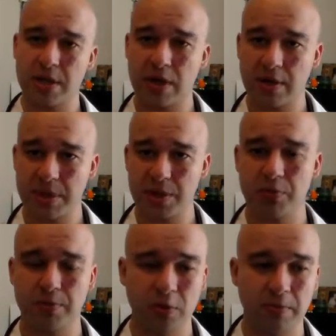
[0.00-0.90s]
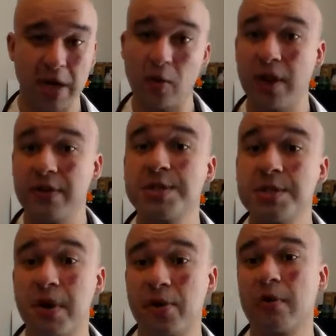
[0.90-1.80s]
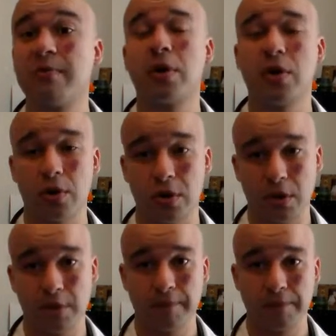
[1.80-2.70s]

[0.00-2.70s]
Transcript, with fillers: they grind up Zhen Zhu Mu by the way this is mother of pearl